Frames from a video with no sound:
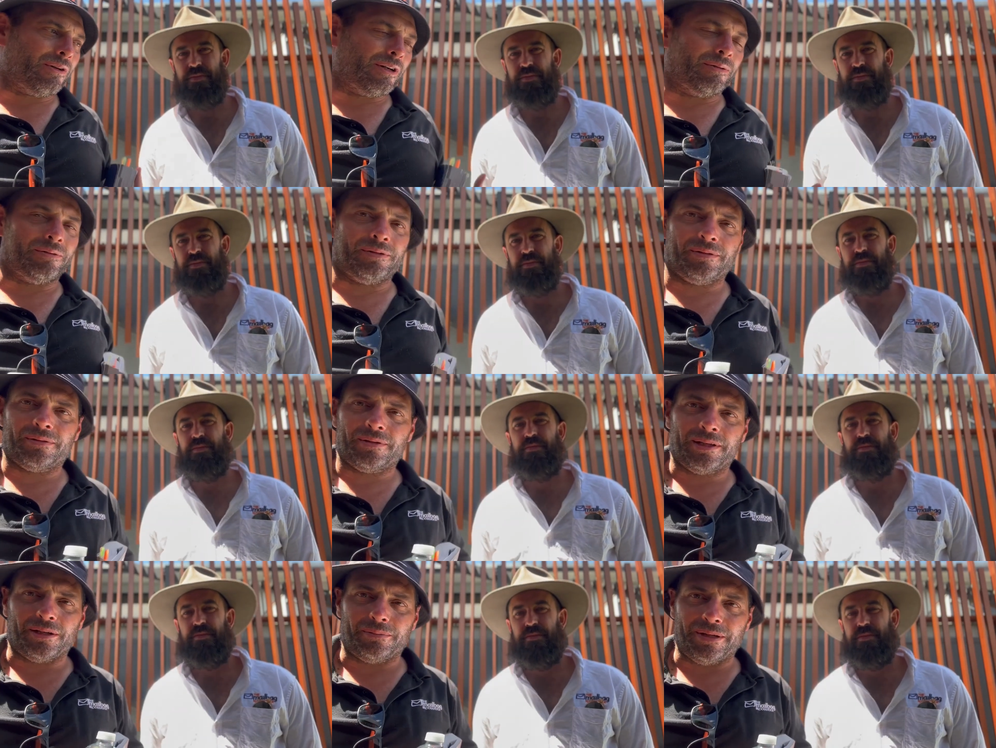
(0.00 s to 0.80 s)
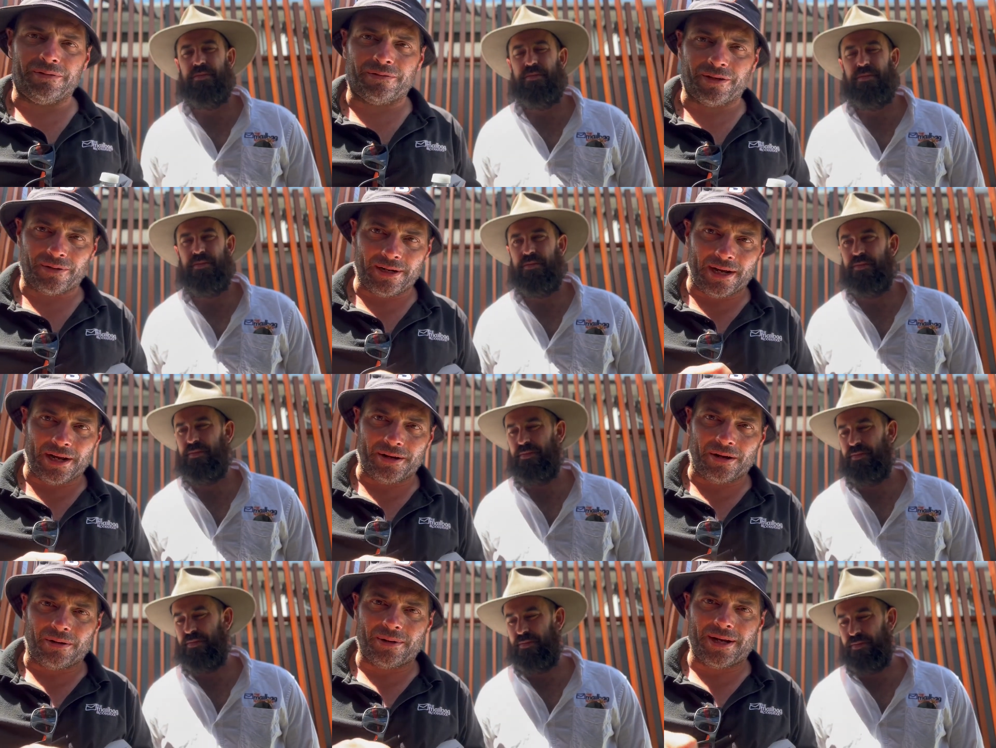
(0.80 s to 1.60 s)
Speaker 1: and he'll be very hard
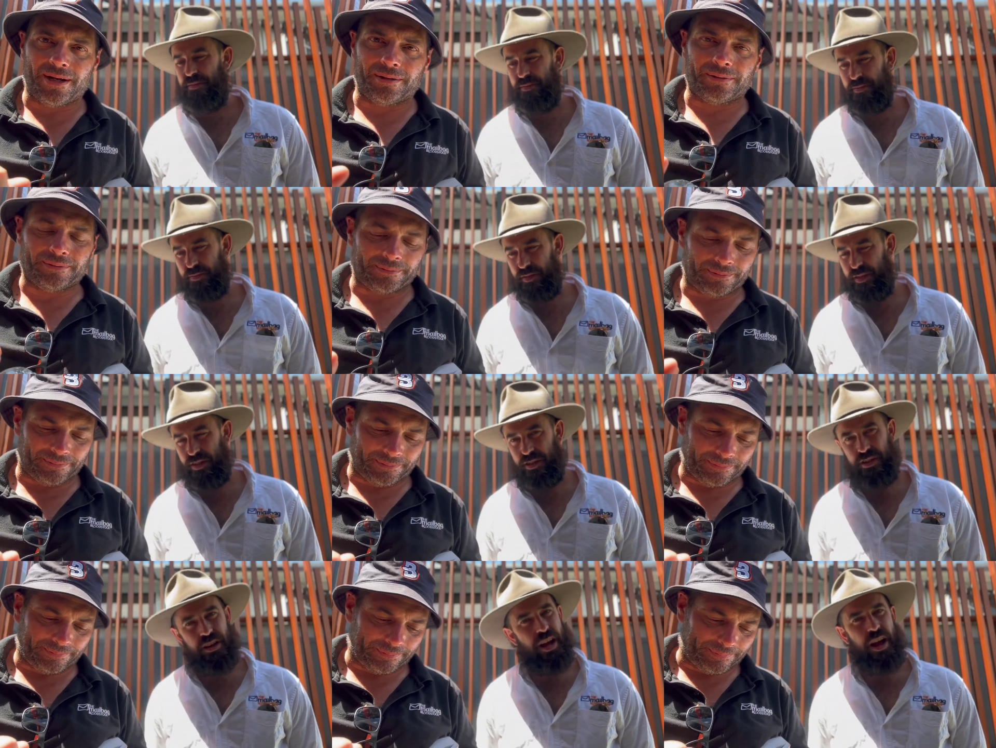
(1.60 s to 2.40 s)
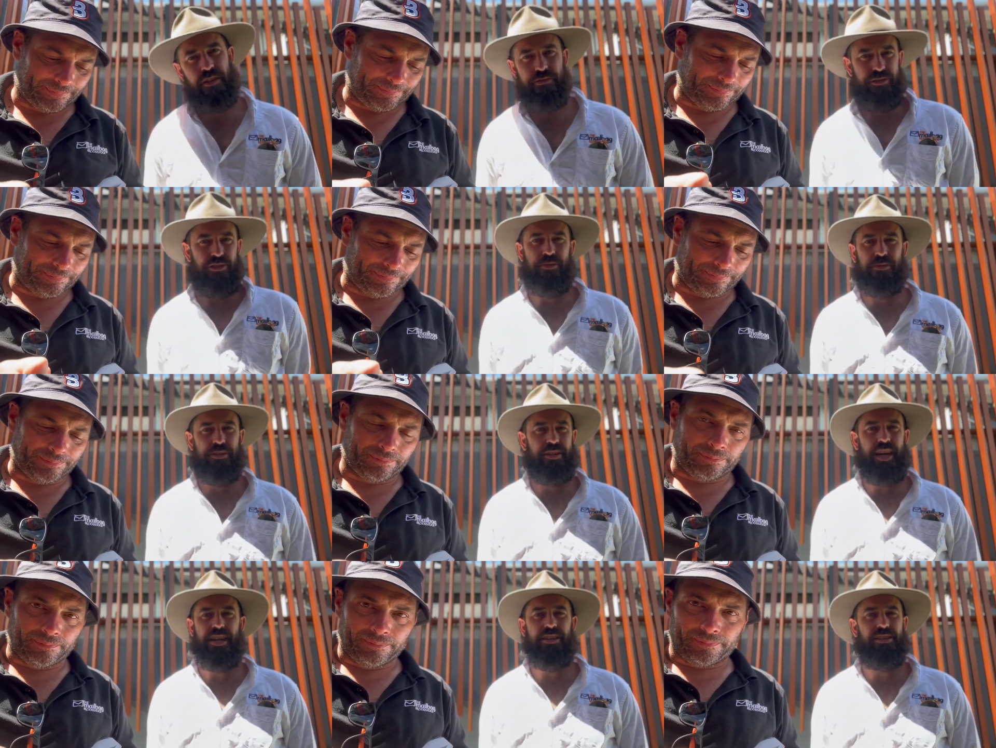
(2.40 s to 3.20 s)
to hold out.
Speaker 2: Have a phenomenal
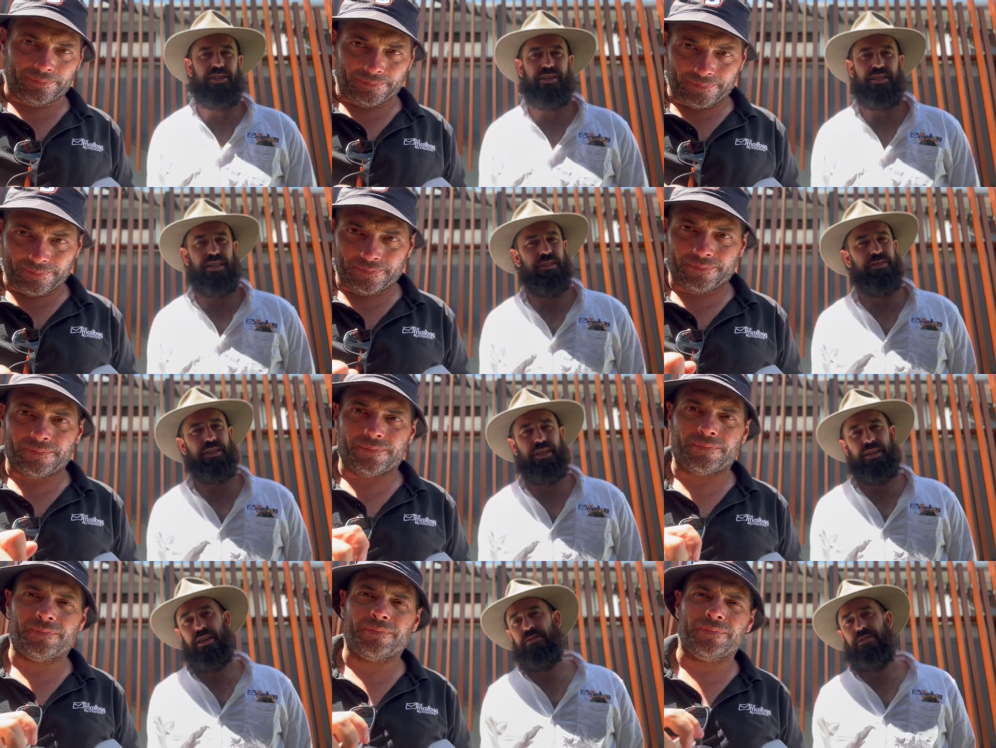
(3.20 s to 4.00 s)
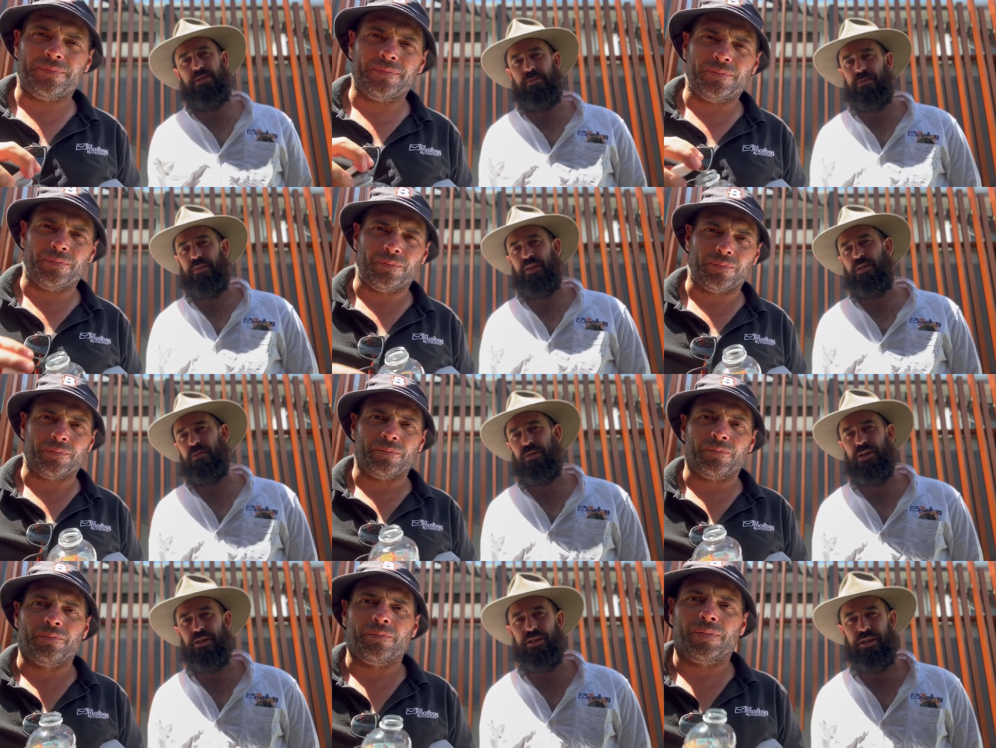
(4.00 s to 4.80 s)
day, guys. And if you if you, you
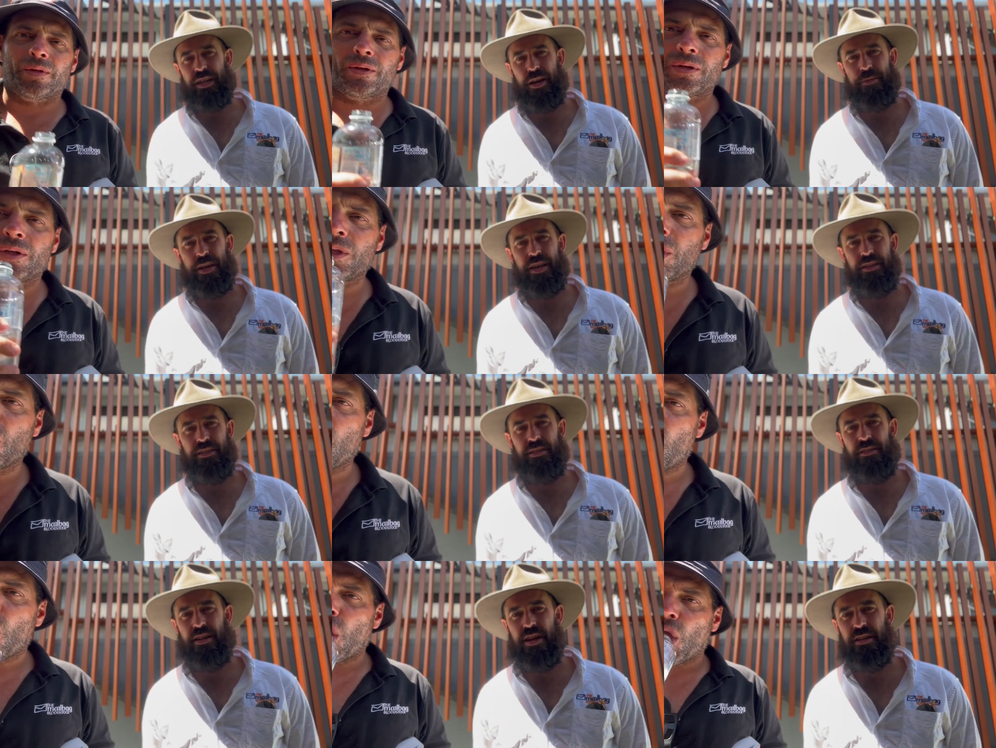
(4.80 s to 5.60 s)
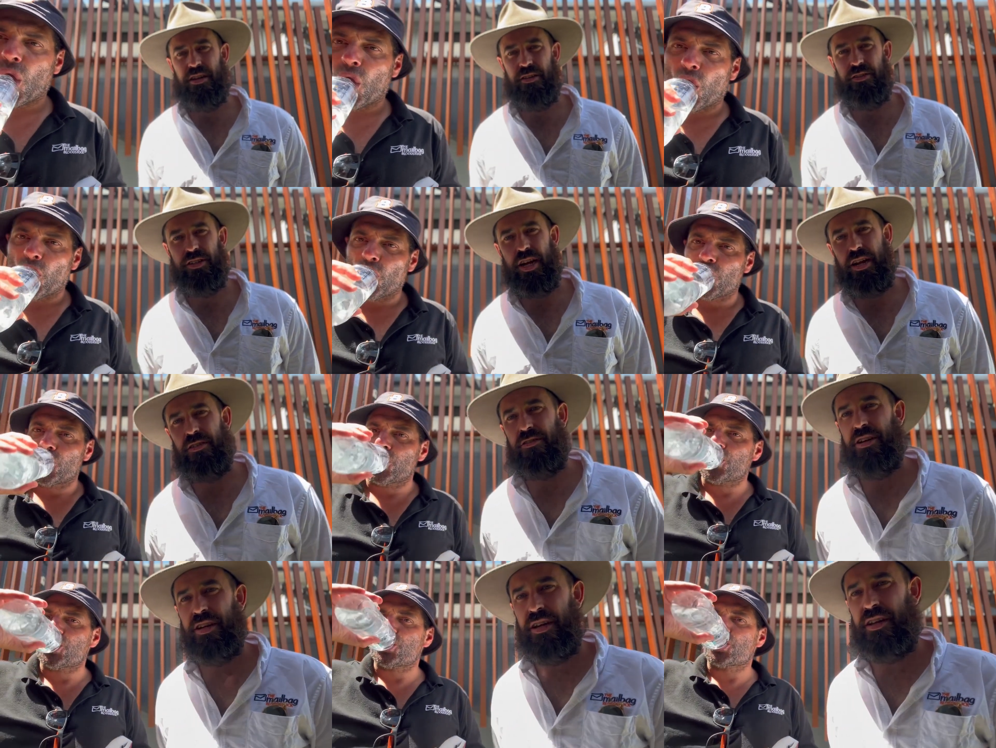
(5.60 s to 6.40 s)
want to, come out and, and give Shane a
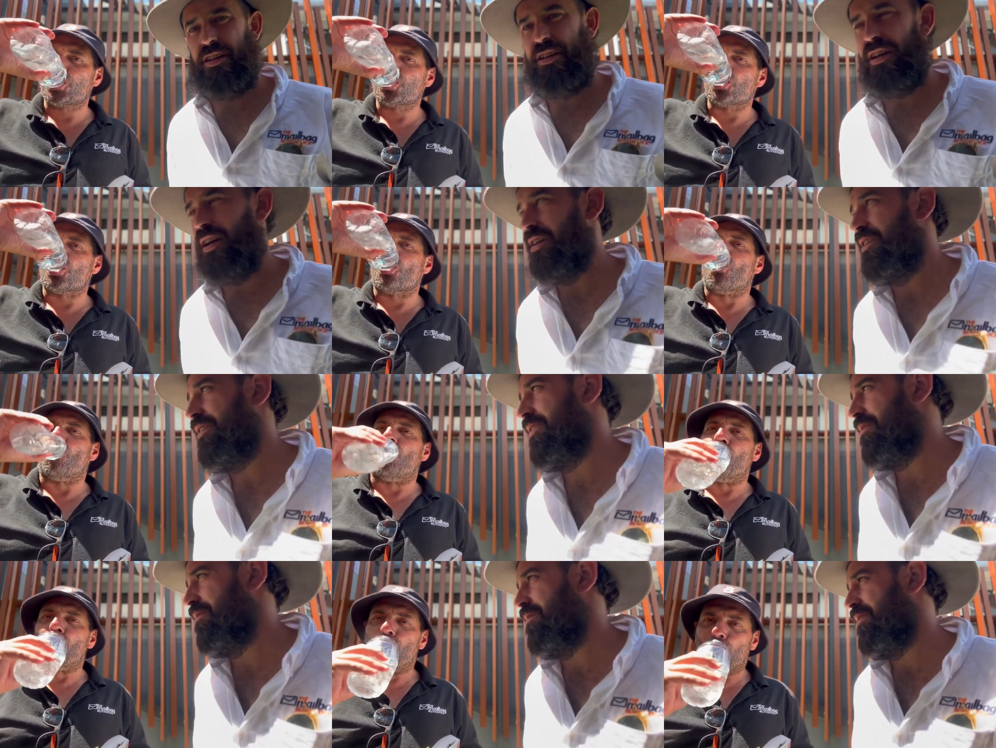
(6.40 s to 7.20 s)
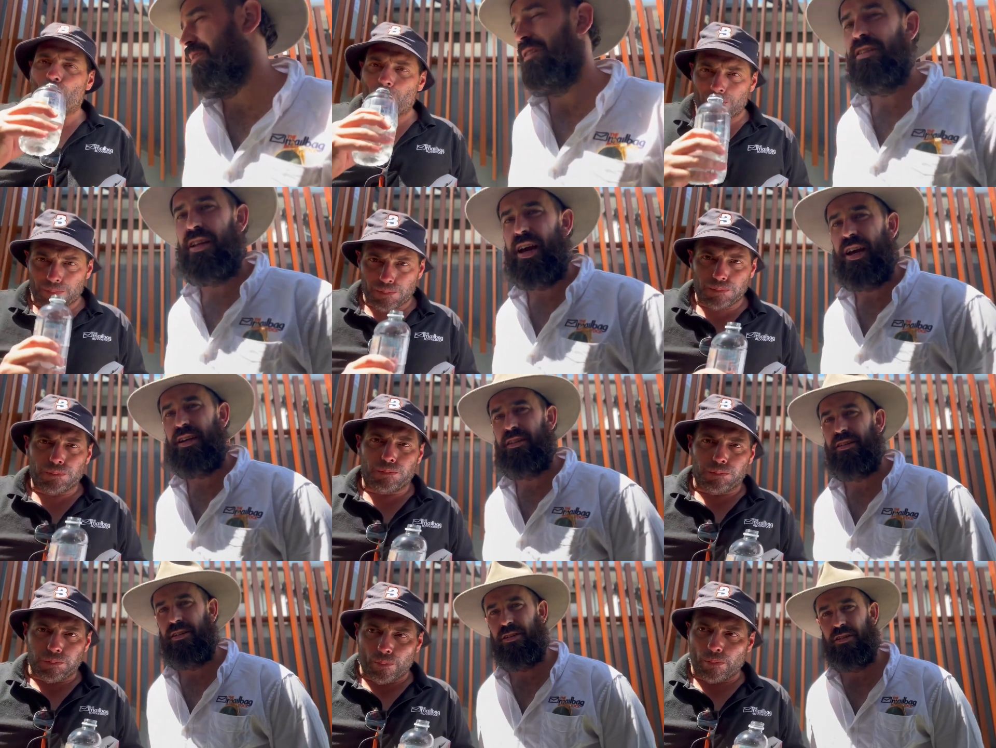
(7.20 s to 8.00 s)
ring and uh, you can tag
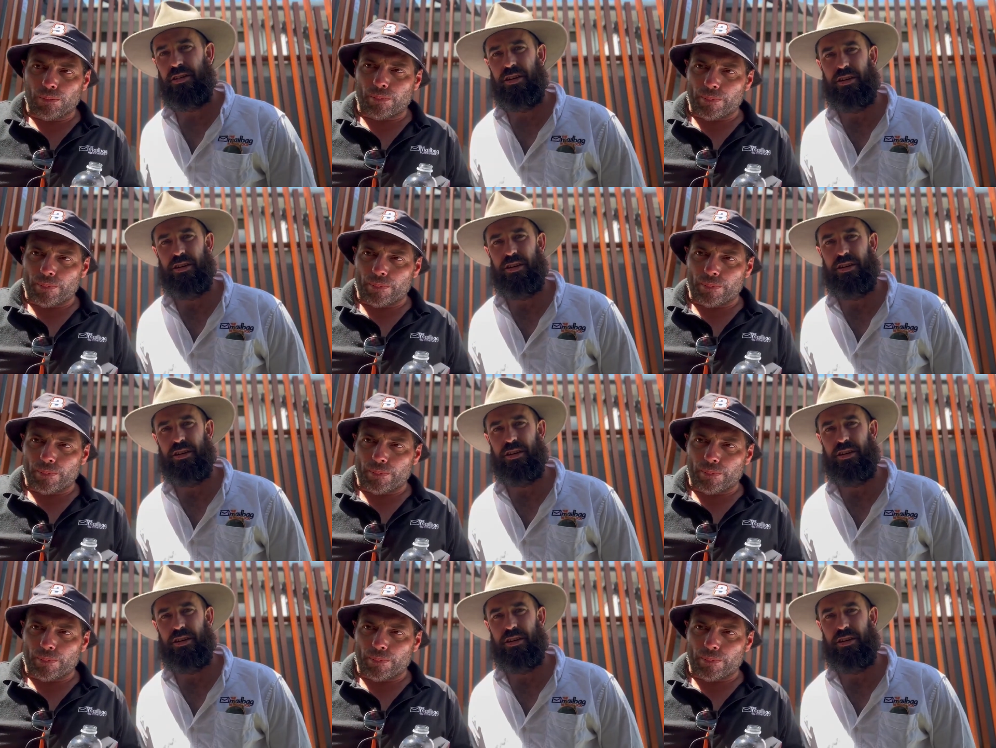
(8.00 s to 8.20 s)
us along and you